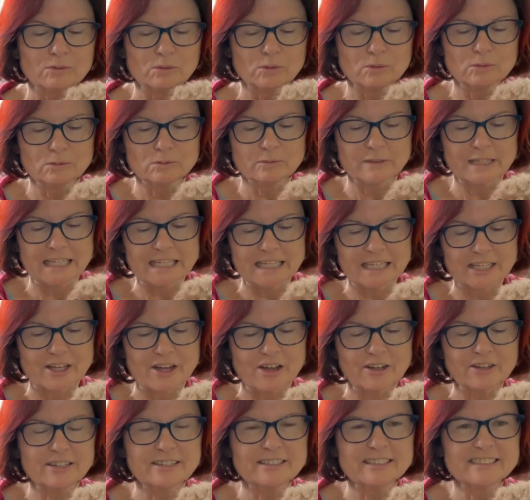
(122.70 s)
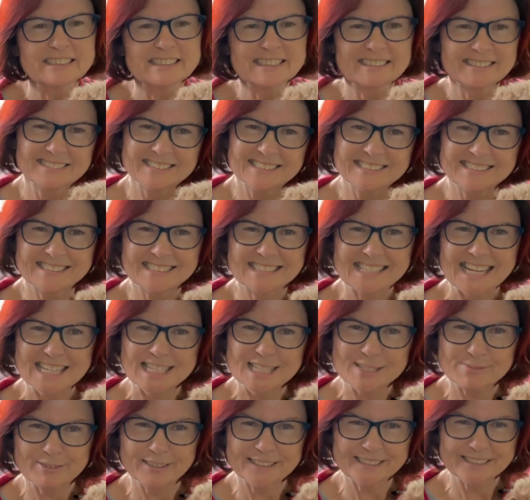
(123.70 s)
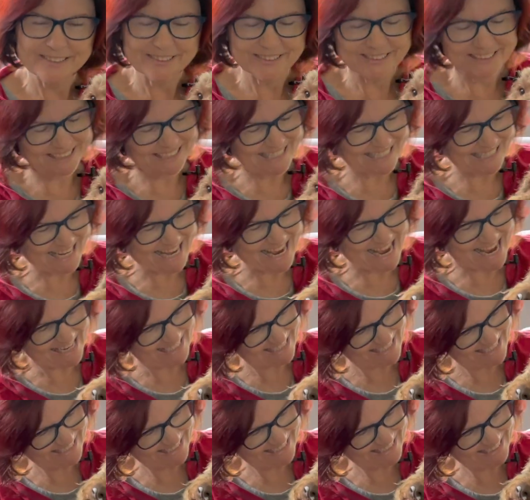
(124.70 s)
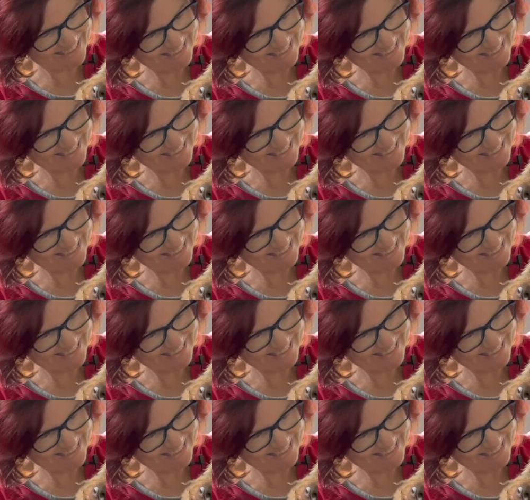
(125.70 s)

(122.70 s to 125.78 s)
Oh, there you go. Tastes pretty good, doesn't it?